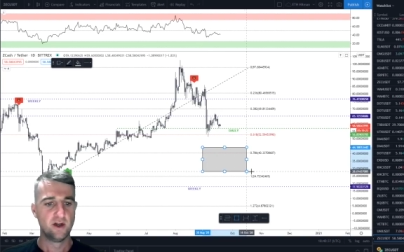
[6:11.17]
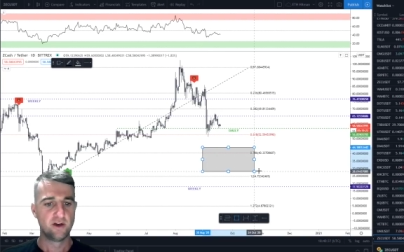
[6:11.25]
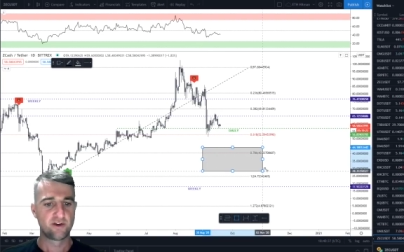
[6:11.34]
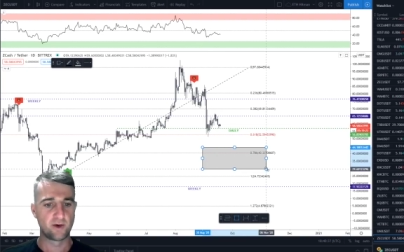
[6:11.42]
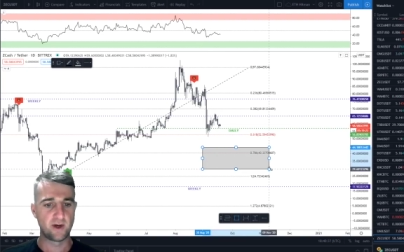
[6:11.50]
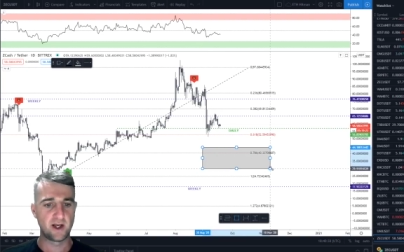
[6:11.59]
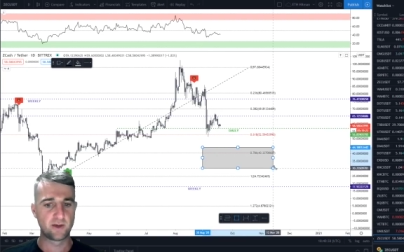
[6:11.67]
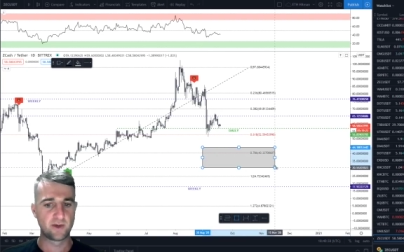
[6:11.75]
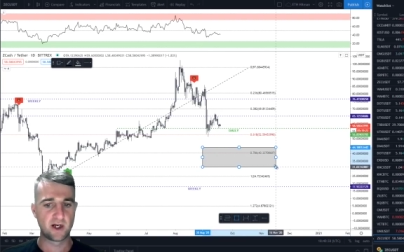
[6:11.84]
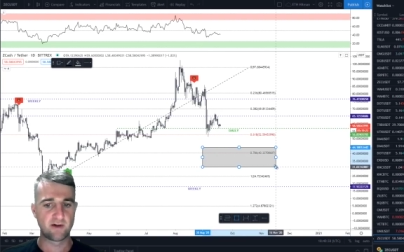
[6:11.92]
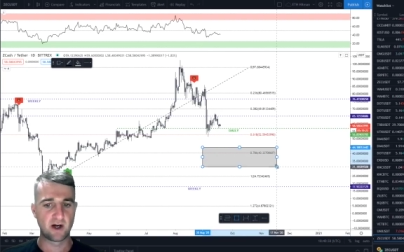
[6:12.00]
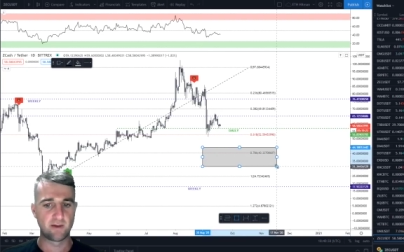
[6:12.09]
So
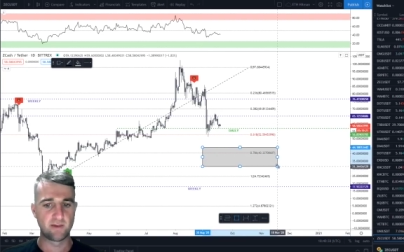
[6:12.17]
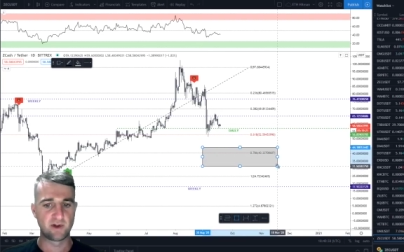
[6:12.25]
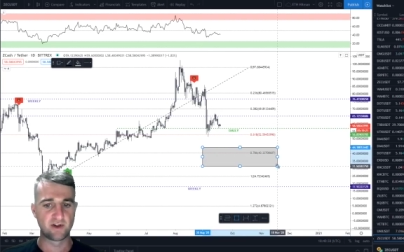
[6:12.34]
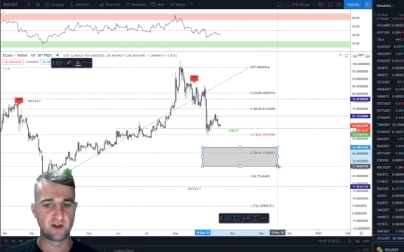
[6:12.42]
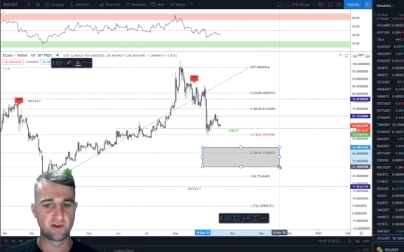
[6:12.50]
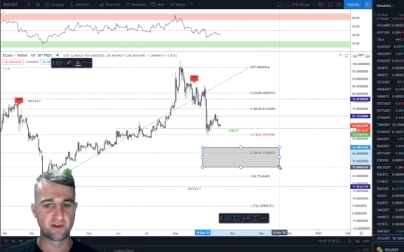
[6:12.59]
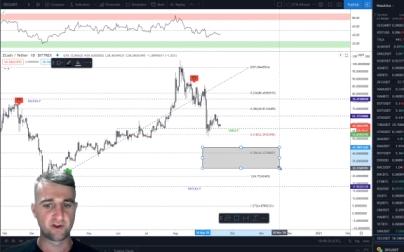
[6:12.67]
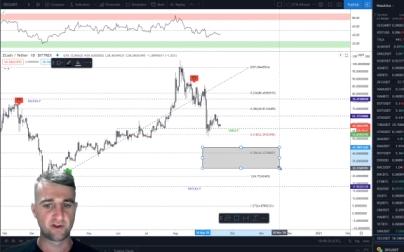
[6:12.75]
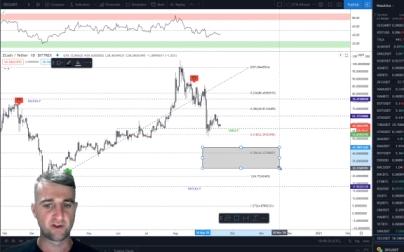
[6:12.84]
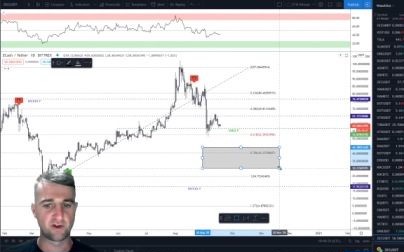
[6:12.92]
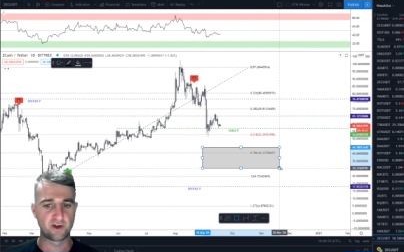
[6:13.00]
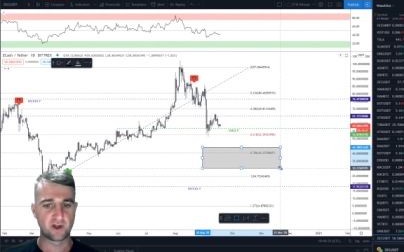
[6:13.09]
anywhere around these levels, so you're
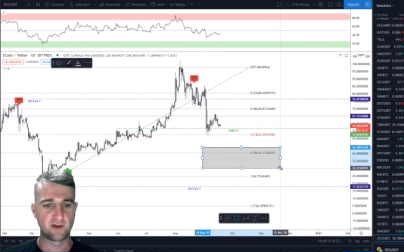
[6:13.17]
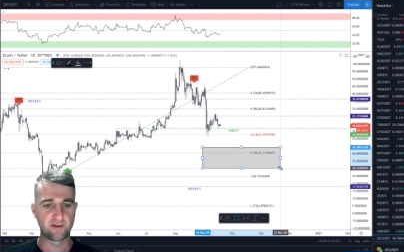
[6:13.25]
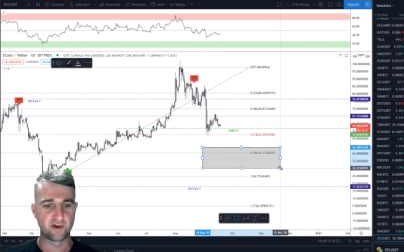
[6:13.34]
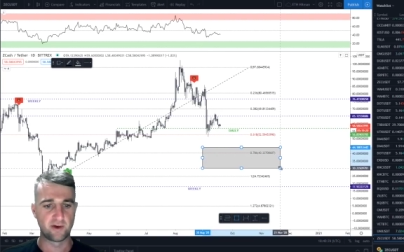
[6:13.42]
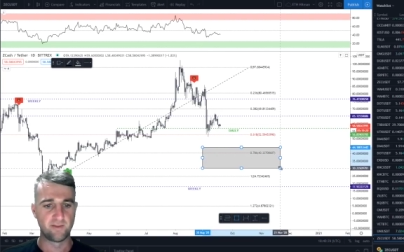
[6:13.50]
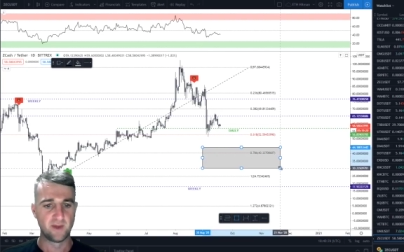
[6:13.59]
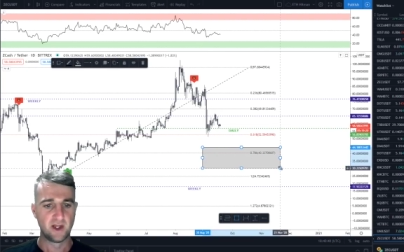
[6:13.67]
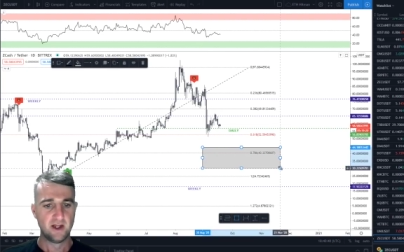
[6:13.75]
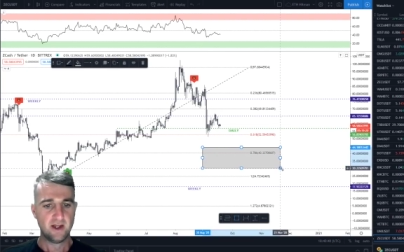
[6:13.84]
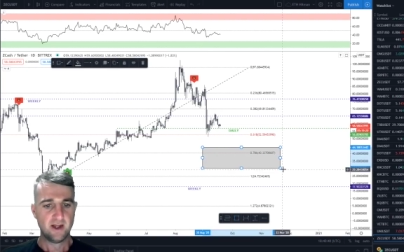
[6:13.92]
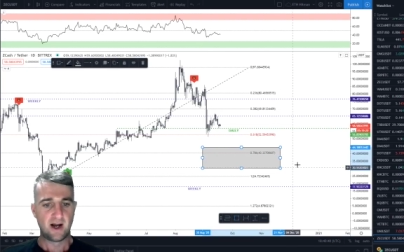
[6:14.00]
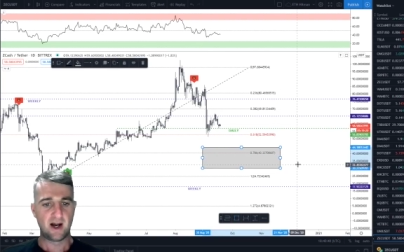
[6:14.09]
talking from,
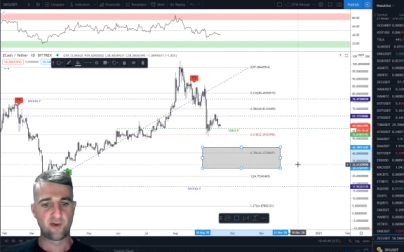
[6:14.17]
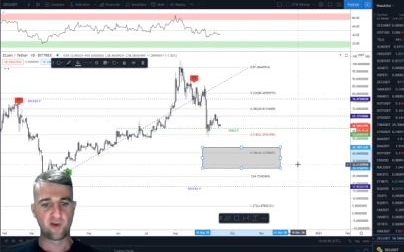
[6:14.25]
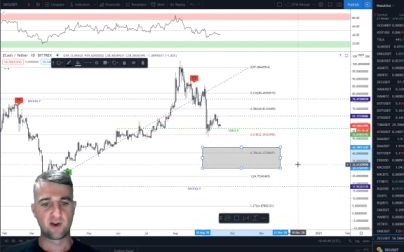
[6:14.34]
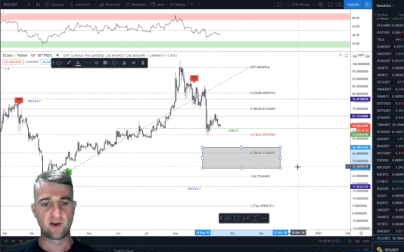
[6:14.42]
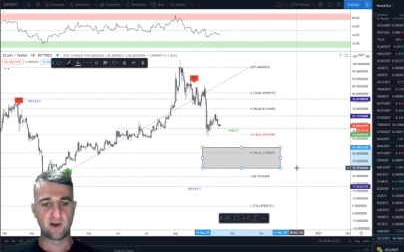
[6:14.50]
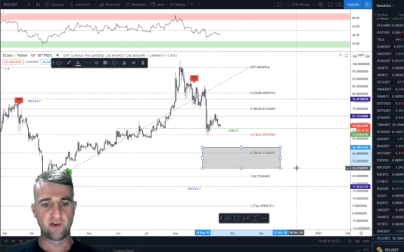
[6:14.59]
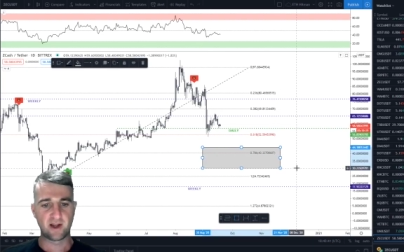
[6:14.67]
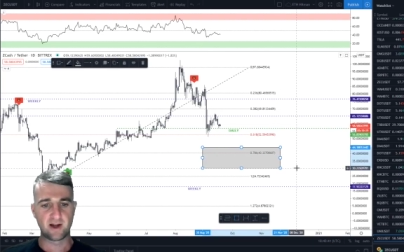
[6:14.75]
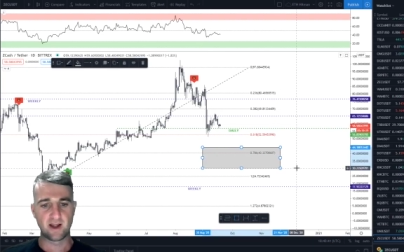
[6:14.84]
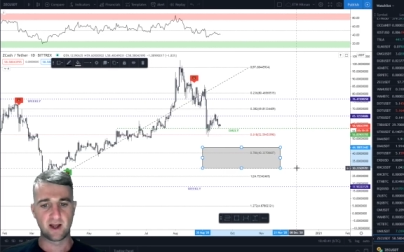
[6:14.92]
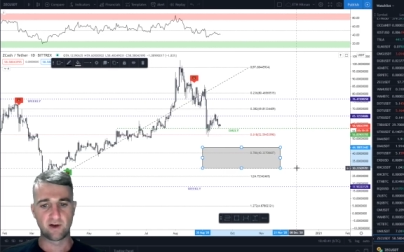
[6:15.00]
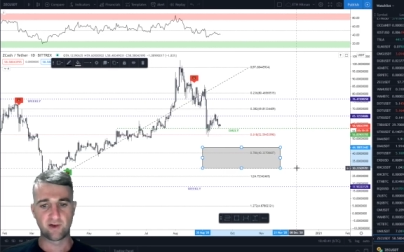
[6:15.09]
I think if you can
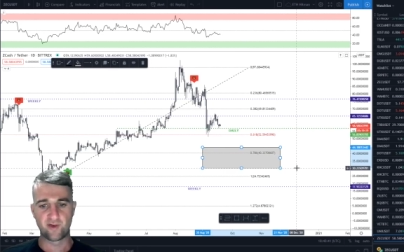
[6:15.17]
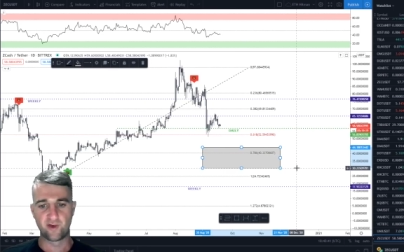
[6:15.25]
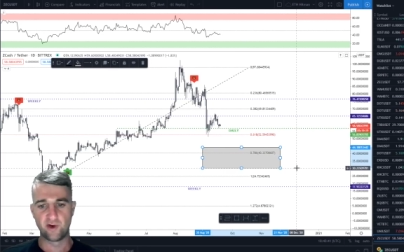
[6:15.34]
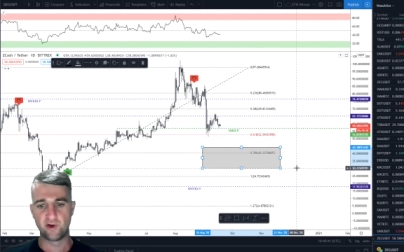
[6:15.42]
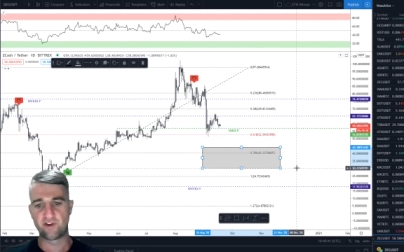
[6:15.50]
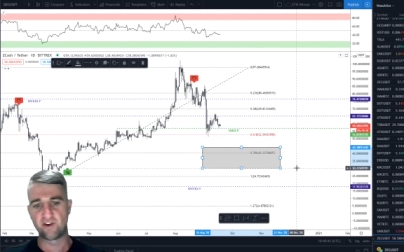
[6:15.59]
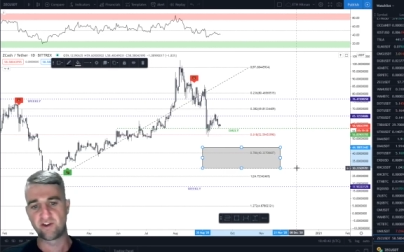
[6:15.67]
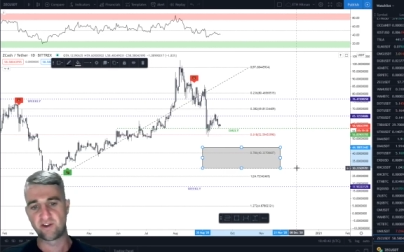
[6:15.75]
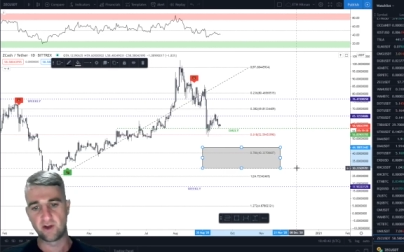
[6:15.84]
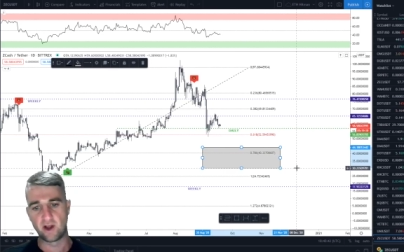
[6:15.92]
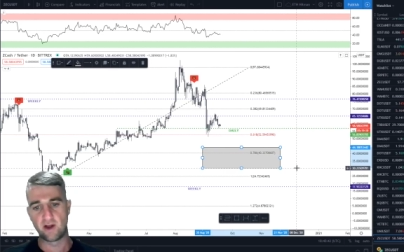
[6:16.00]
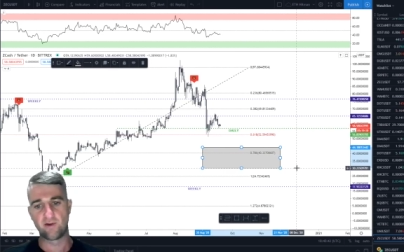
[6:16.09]
get in at
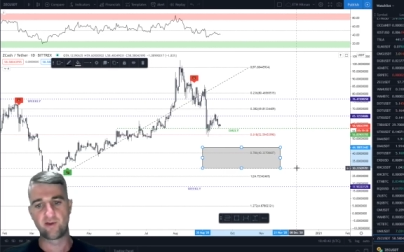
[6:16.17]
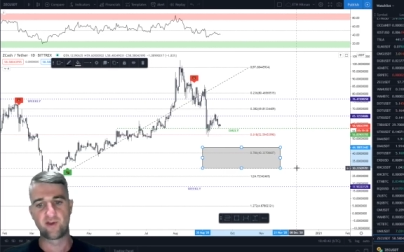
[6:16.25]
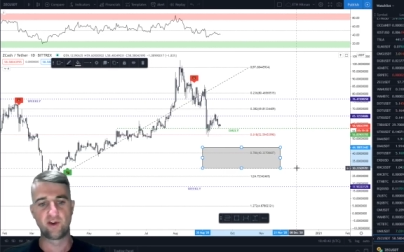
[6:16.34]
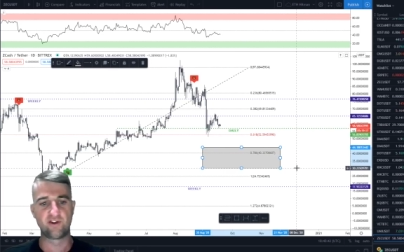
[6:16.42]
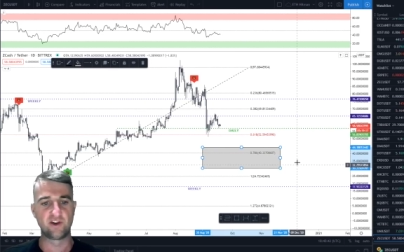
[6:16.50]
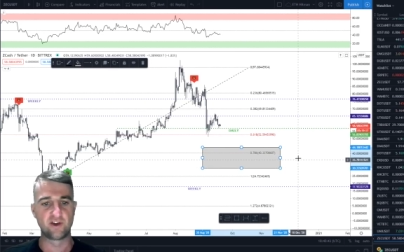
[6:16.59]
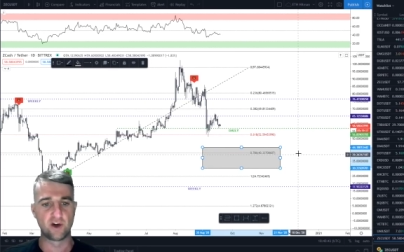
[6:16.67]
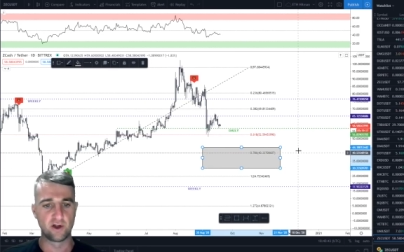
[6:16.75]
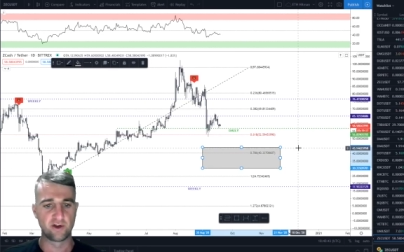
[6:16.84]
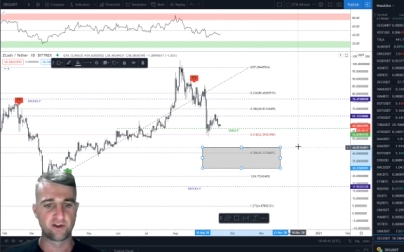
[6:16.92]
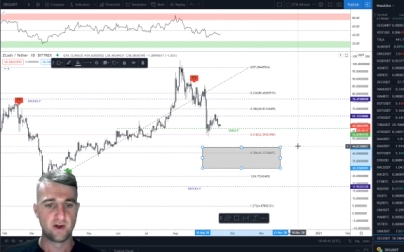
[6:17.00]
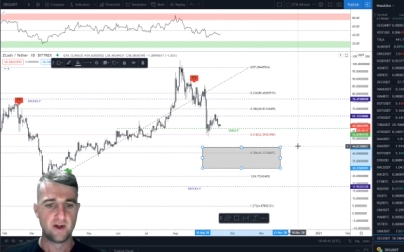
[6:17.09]
thirty dollars,